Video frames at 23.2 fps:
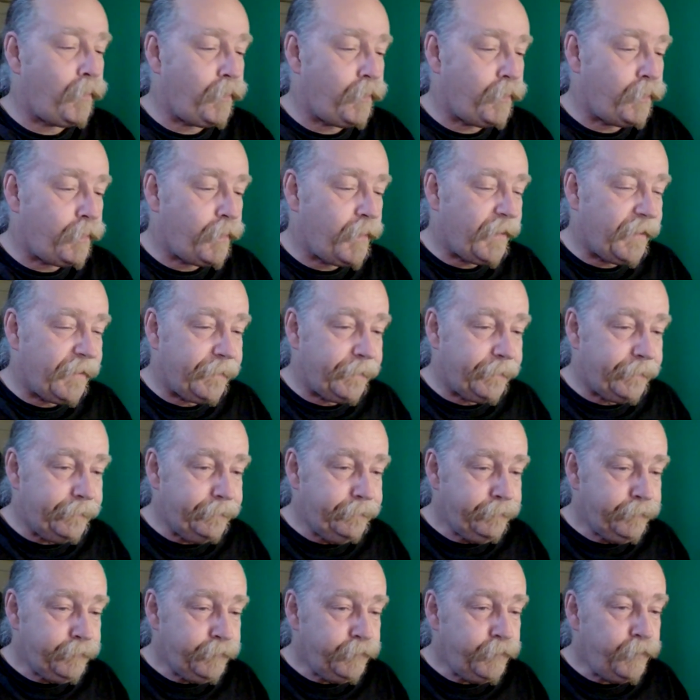You fuck,
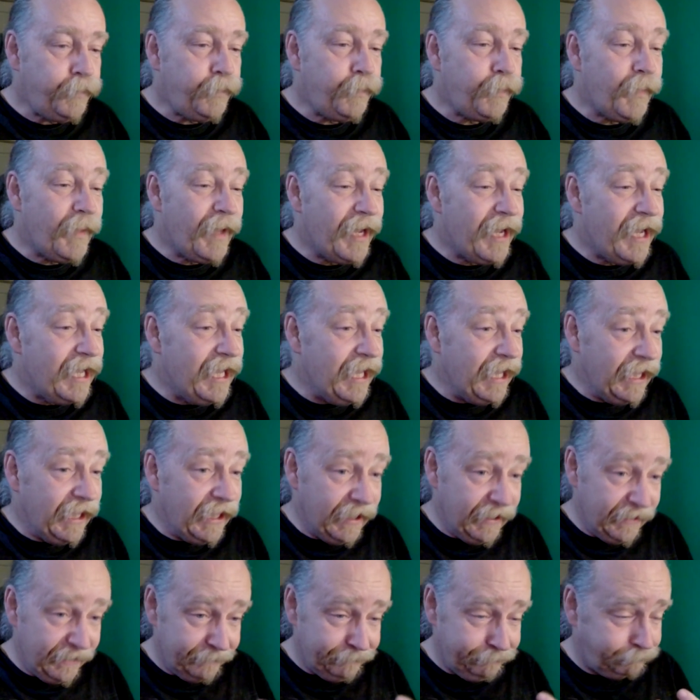fucking
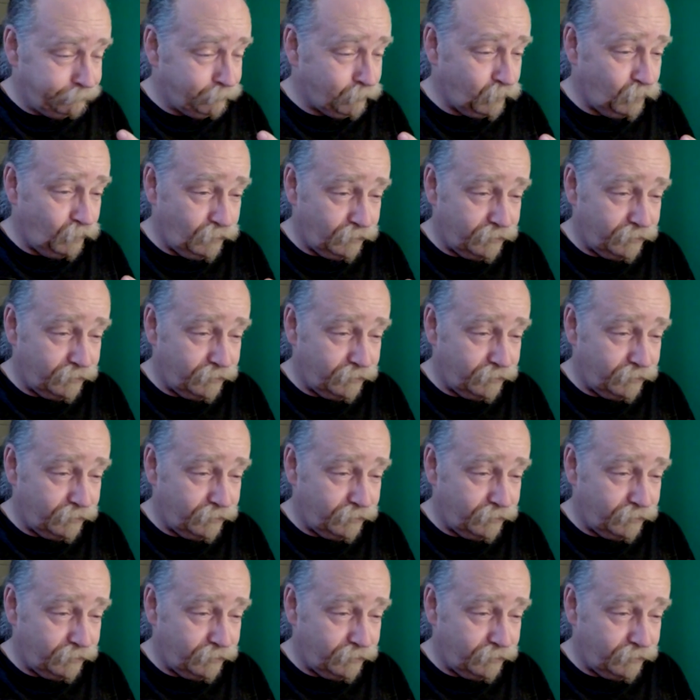hypocrite.